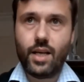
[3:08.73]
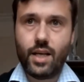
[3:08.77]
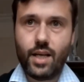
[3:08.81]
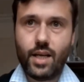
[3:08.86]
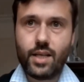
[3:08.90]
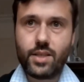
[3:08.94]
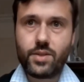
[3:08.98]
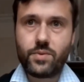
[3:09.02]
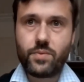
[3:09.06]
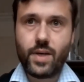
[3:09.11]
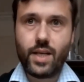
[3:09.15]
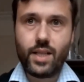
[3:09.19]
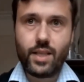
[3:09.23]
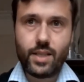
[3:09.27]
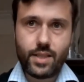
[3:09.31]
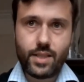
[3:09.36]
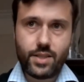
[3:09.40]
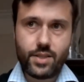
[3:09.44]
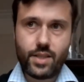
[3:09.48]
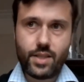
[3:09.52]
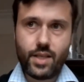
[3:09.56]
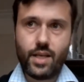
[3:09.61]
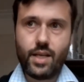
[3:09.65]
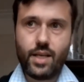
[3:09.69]
as well
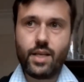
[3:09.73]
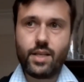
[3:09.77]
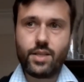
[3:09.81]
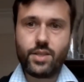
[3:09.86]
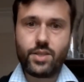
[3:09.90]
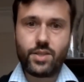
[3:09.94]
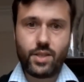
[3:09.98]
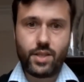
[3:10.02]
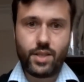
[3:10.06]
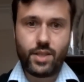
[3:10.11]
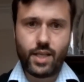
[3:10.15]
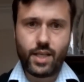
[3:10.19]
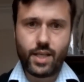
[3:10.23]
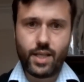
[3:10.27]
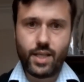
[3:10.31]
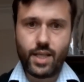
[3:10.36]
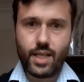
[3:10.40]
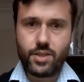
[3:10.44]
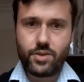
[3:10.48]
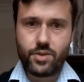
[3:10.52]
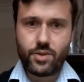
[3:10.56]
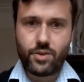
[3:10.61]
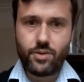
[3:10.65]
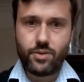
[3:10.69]
as studying
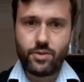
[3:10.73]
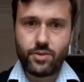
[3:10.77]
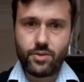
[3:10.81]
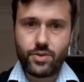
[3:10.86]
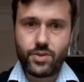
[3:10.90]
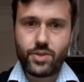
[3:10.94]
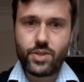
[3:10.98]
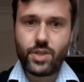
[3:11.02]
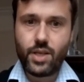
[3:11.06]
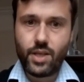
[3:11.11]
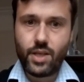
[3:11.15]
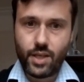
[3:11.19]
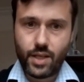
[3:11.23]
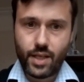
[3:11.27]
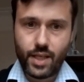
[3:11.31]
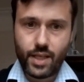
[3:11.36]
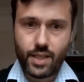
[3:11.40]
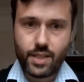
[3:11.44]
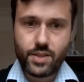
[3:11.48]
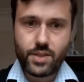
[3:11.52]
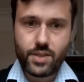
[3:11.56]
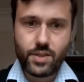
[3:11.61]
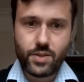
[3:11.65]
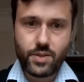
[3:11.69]
electrical
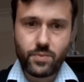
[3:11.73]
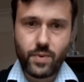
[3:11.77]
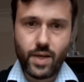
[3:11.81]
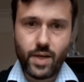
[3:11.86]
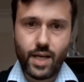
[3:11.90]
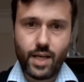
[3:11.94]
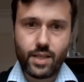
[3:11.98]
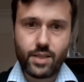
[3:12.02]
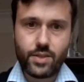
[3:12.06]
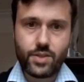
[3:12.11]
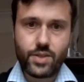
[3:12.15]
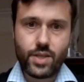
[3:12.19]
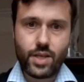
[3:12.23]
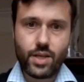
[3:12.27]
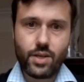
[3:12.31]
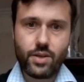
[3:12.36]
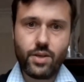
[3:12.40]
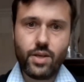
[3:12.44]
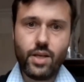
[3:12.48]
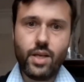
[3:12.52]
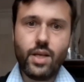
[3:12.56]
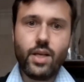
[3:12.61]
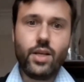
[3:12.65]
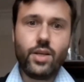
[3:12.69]
circuits as well. So
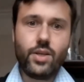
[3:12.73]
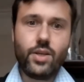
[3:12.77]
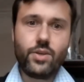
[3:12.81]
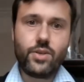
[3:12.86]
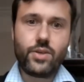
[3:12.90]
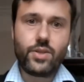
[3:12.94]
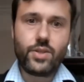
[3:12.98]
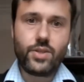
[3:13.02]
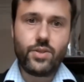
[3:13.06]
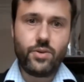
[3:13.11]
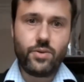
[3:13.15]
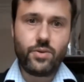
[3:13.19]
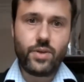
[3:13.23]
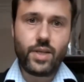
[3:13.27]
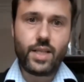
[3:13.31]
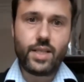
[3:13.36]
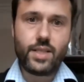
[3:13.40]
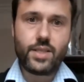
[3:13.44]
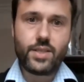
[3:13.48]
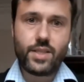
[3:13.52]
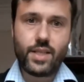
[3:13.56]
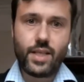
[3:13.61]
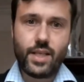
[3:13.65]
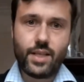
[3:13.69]
you can already
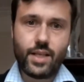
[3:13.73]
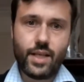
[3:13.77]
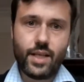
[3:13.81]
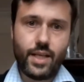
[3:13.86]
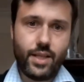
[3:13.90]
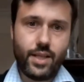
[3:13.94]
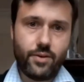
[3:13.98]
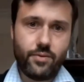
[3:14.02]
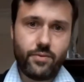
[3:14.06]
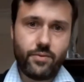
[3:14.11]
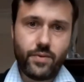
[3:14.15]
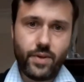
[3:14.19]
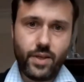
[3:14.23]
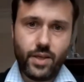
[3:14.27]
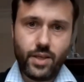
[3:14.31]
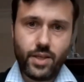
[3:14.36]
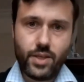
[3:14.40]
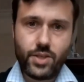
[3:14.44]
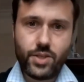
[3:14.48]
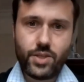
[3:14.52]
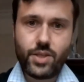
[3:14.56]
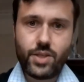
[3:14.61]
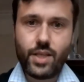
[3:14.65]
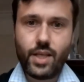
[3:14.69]
see that in the
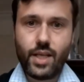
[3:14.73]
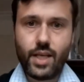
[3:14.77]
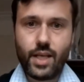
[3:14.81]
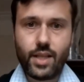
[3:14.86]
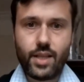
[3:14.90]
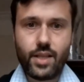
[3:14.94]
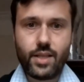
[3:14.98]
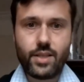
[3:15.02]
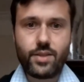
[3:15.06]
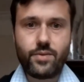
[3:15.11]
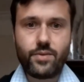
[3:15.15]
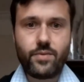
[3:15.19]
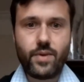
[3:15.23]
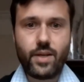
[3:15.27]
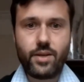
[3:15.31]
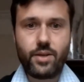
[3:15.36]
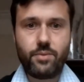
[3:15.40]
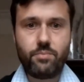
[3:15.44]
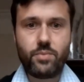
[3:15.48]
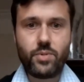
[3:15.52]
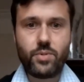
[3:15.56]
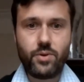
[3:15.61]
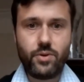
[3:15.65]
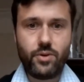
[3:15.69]
first year there's a very
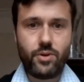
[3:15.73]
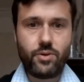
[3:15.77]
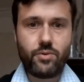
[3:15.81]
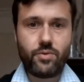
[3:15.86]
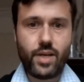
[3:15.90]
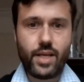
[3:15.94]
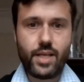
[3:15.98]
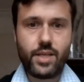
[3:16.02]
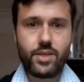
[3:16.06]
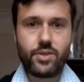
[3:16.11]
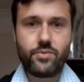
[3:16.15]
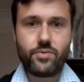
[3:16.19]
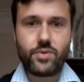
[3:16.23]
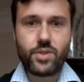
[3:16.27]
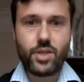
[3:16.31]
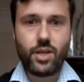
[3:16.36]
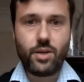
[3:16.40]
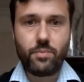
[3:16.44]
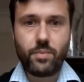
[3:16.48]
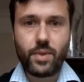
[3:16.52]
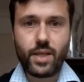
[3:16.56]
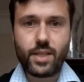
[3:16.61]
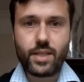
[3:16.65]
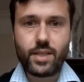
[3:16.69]
broad range of
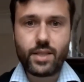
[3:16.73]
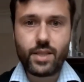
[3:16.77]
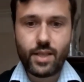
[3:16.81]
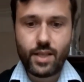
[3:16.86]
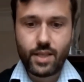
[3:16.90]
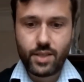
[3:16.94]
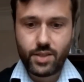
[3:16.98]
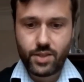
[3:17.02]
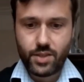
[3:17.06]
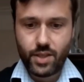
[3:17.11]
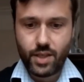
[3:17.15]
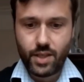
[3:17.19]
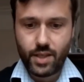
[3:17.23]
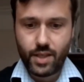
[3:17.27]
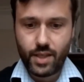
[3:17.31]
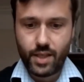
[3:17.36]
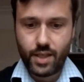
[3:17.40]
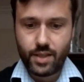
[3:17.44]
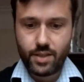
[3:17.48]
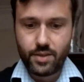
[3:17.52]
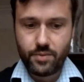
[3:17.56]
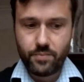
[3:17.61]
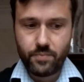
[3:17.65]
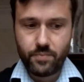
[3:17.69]
topics that are studied.